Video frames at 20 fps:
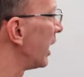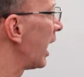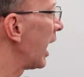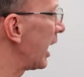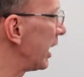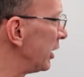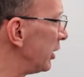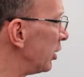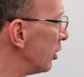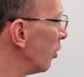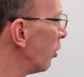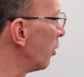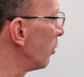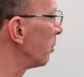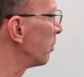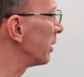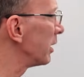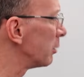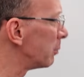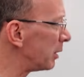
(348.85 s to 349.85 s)
I know I'm
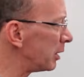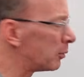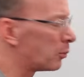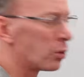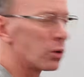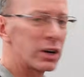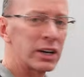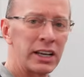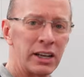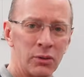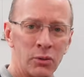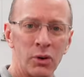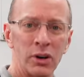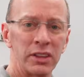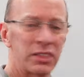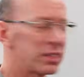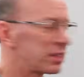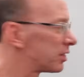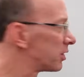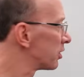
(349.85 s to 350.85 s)
going to be working
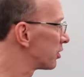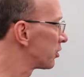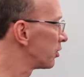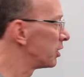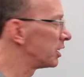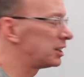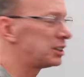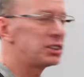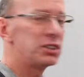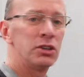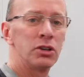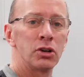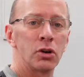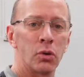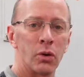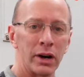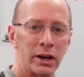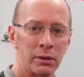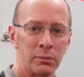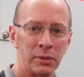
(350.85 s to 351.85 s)
with 32
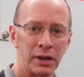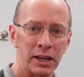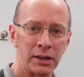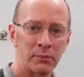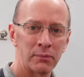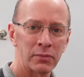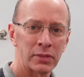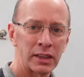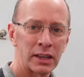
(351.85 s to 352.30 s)
quite a bit.